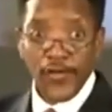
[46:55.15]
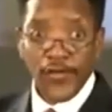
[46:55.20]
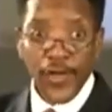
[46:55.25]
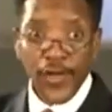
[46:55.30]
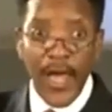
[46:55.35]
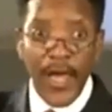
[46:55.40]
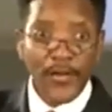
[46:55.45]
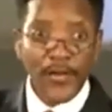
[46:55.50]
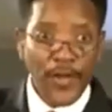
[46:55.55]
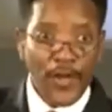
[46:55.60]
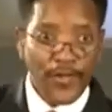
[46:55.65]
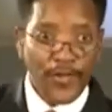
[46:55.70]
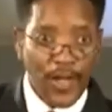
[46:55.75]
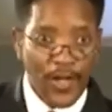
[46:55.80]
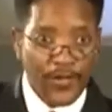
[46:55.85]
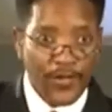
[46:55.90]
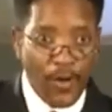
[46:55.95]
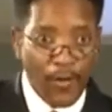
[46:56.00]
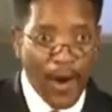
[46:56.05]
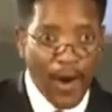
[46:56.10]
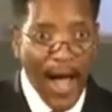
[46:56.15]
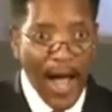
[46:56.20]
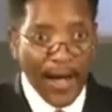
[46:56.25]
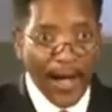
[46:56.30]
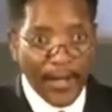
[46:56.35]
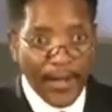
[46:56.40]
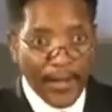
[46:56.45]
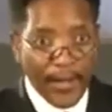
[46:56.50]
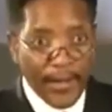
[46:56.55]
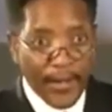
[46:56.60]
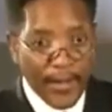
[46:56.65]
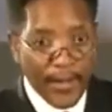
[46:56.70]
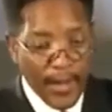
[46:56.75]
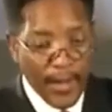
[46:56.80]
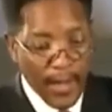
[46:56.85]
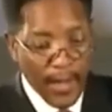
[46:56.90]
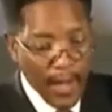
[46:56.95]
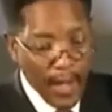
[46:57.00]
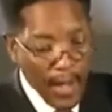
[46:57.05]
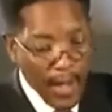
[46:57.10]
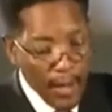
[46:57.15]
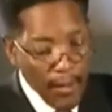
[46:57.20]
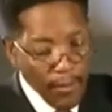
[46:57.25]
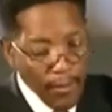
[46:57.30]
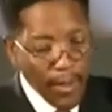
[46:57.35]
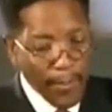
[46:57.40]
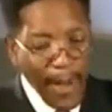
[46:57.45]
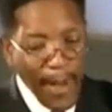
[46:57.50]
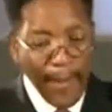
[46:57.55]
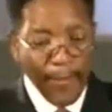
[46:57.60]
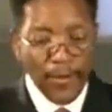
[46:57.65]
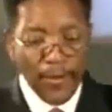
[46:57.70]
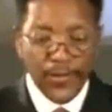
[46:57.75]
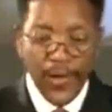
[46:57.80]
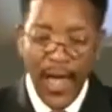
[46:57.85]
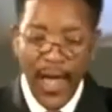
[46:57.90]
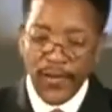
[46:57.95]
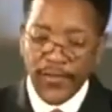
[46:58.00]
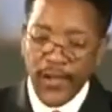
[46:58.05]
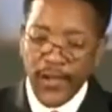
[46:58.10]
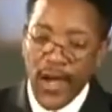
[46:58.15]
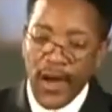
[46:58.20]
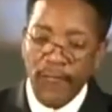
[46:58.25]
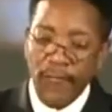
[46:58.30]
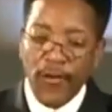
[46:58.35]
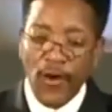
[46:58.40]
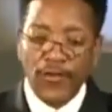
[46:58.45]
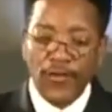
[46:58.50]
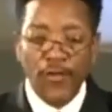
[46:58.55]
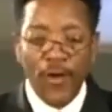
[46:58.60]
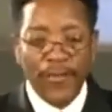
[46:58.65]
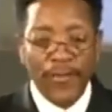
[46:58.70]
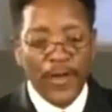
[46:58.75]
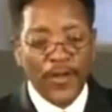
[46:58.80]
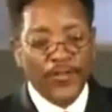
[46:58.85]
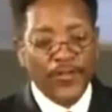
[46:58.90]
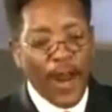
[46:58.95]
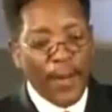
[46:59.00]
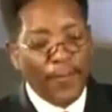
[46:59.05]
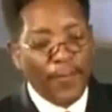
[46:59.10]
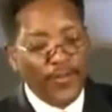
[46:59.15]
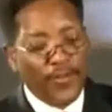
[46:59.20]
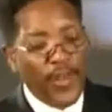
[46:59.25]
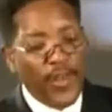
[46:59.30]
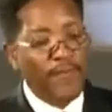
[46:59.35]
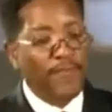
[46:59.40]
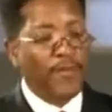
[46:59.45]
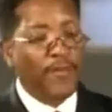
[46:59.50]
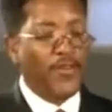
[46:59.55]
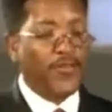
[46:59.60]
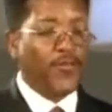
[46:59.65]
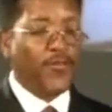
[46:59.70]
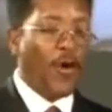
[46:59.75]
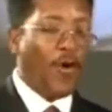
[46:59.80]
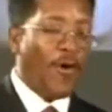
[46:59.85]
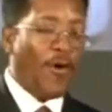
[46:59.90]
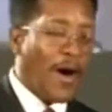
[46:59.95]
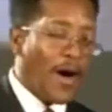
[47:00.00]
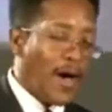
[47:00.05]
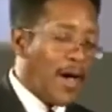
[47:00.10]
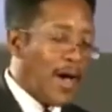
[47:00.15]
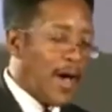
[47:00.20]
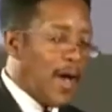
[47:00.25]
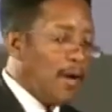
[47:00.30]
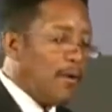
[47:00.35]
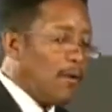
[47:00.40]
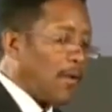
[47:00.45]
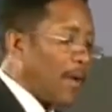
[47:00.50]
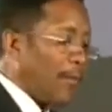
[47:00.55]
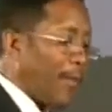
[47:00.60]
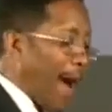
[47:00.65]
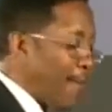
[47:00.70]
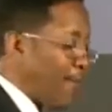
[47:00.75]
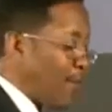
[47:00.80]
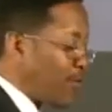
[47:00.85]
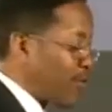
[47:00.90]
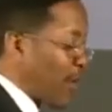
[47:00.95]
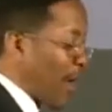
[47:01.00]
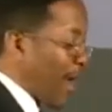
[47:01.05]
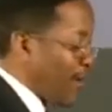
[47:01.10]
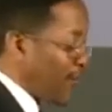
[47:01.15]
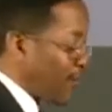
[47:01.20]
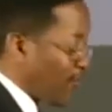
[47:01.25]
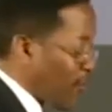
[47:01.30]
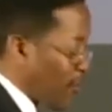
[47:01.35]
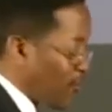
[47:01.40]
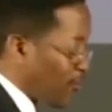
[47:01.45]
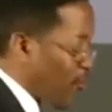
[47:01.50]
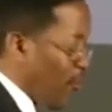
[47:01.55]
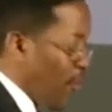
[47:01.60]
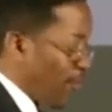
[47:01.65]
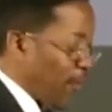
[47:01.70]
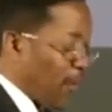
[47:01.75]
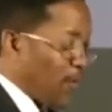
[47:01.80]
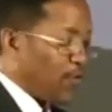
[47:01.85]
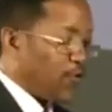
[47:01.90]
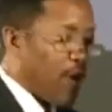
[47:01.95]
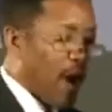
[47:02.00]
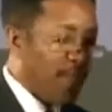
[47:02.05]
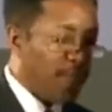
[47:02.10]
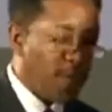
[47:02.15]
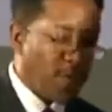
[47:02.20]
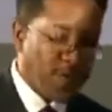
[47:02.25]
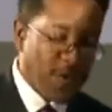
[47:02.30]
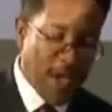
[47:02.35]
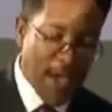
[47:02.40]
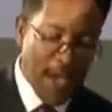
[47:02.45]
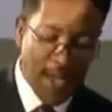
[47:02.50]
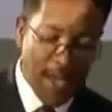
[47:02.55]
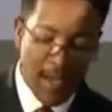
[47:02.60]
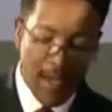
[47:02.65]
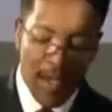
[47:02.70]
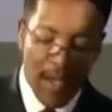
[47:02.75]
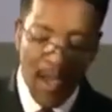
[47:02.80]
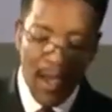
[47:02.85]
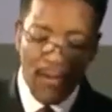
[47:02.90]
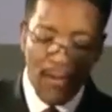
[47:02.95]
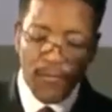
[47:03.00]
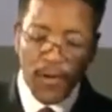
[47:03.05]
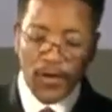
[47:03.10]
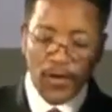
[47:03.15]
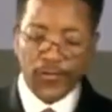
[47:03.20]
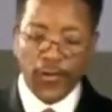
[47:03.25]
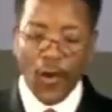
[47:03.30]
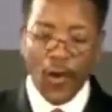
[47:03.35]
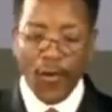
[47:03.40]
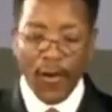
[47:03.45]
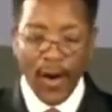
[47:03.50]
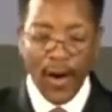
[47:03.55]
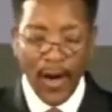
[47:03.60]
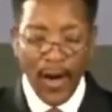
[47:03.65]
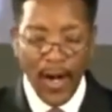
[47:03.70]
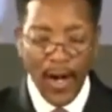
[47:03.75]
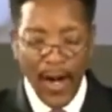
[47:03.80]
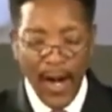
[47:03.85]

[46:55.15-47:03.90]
Jesus is the rock. Look what the Bible says here in 1 Corinthians chapter 10, verse 4. Look what the Bible says in 1 Corinthians chapter 10, verse 4.